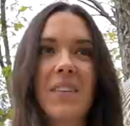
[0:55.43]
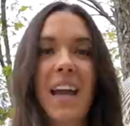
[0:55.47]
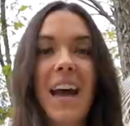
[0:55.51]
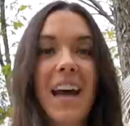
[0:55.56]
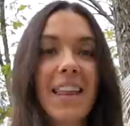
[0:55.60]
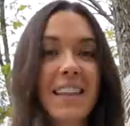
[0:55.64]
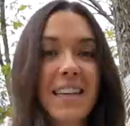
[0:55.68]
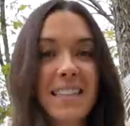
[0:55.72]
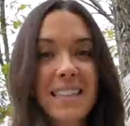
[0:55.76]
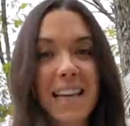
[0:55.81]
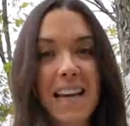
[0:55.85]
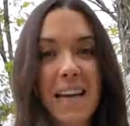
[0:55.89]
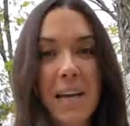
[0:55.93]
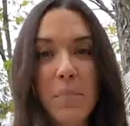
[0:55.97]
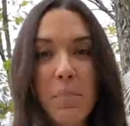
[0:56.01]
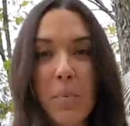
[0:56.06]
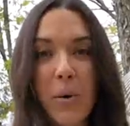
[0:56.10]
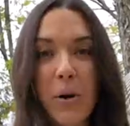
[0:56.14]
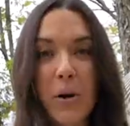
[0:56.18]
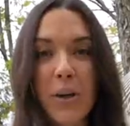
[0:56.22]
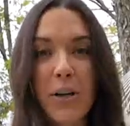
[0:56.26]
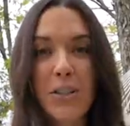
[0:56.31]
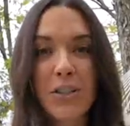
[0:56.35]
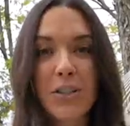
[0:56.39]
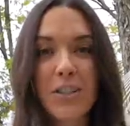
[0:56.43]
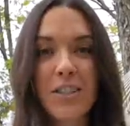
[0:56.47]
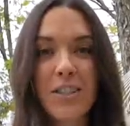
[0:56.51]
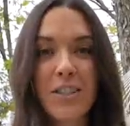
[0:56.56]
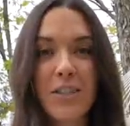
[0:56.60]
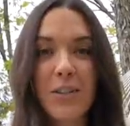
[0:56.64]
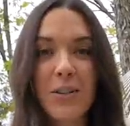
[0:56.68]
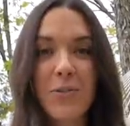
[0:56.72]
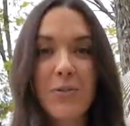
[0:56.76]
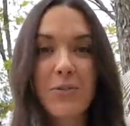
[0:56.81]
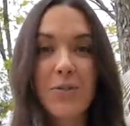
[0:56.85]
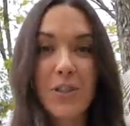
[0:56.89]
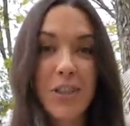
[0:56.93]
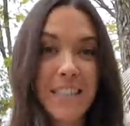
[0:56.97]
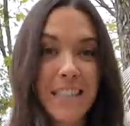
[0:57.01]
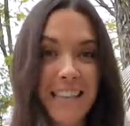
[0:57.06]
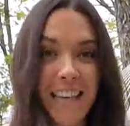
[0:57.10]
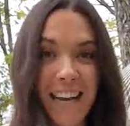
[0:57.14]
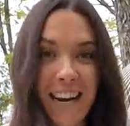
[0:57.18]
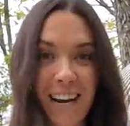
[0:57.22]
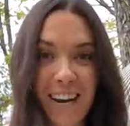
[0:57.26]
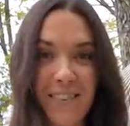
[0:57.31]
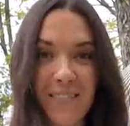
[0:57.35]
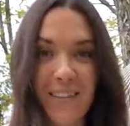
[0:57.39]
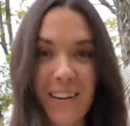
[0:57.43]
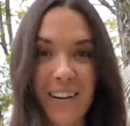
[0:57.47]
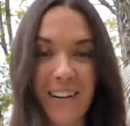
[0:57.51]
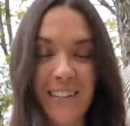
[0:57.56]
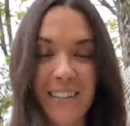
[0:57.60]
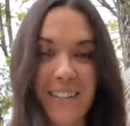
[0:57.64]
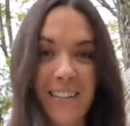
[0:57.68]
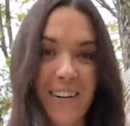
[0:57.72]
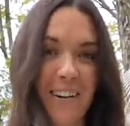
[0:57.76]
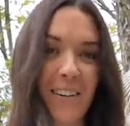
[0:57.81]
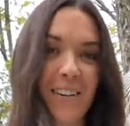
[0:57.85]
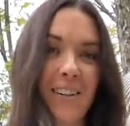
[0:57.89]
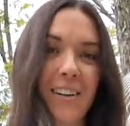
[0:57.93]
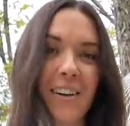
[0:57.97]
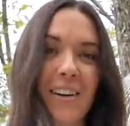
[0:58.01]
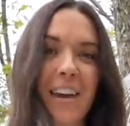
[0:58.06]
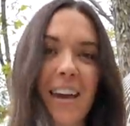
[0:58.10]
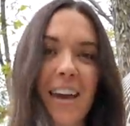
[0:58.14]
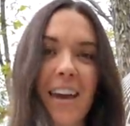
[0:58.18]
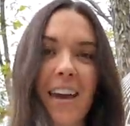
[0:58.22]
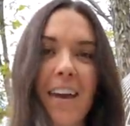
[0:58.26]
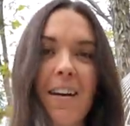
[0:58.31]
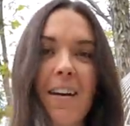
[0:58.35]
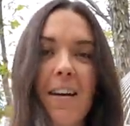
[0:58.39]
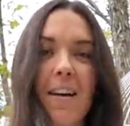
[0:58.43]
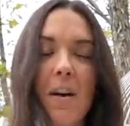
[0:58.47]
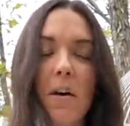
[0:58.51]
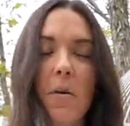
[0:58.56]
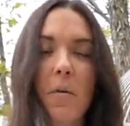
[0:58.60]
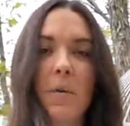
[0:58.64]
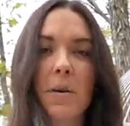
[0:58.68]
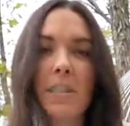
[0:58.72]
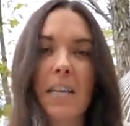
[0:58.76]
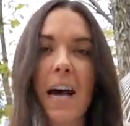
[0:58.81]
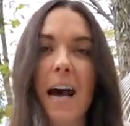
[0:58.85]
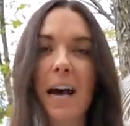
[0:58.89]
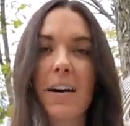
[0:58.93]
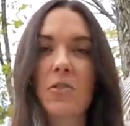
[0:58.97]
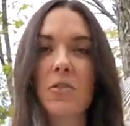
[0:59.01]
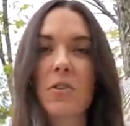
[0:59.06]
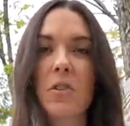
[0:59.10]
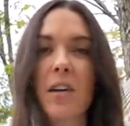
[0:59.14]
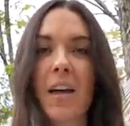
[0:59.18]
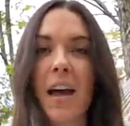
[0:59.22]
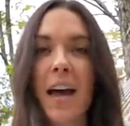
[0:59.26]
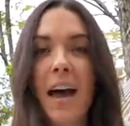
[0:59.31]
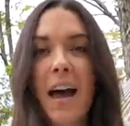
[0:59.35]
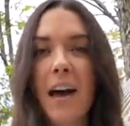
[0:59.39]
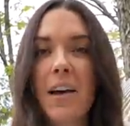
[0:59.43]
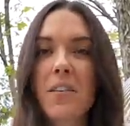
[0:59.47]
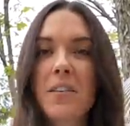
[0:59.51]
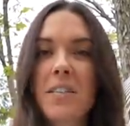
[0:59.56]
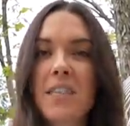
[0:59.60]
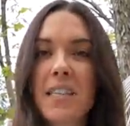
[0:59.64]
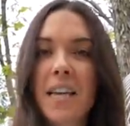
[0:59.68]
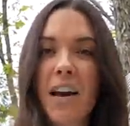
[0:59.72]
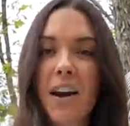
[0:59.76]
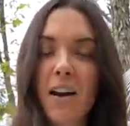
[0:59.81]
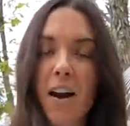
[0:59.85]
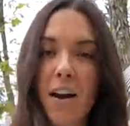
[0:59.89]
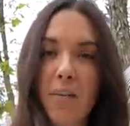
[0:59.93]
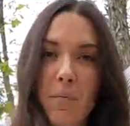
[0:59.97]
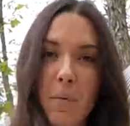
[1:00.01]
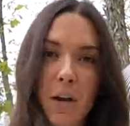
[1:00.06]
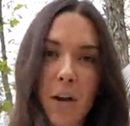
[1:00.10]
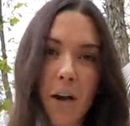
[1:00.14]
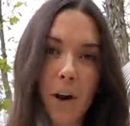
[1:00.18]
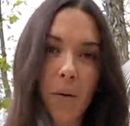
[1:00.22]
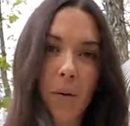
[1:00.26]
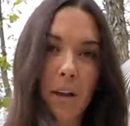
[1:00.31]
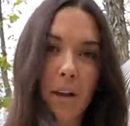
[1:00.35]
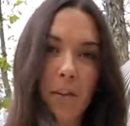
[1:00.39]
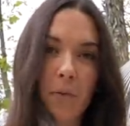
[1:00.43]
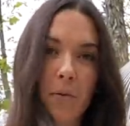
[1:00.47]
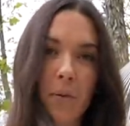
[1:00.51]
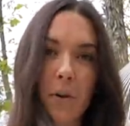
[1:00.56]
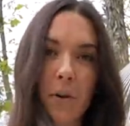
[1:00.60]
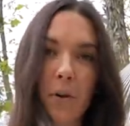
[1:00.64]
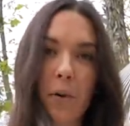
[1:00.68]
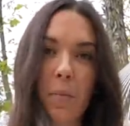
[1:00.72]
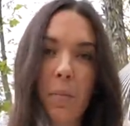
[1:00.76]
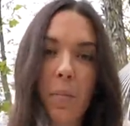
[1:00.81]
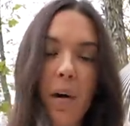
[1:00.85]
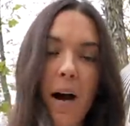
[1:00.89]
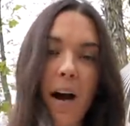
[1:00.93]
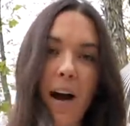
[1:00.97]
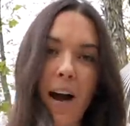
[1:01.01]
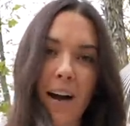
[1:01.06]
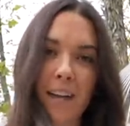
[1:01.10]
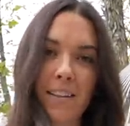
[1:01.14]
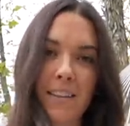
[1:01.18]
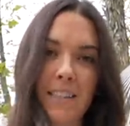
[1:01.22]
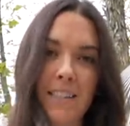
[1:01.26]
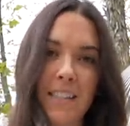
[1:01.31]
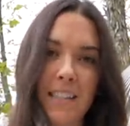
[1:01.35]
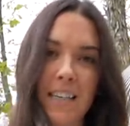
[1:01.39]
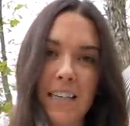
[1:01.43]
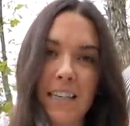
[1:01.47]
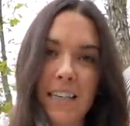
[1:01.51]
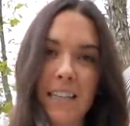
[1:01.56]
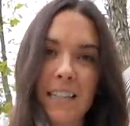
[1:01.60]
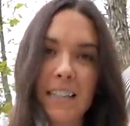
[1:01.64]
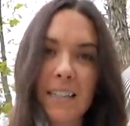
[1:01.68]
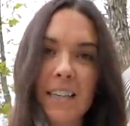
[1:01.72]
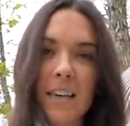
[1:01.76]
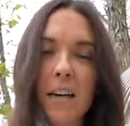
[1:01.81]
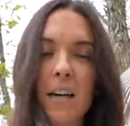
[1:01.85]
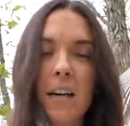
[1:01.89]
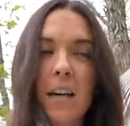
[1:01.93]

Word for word: And the second push to just get out there and start looking was actually a health scare I've been going through behind the scenes.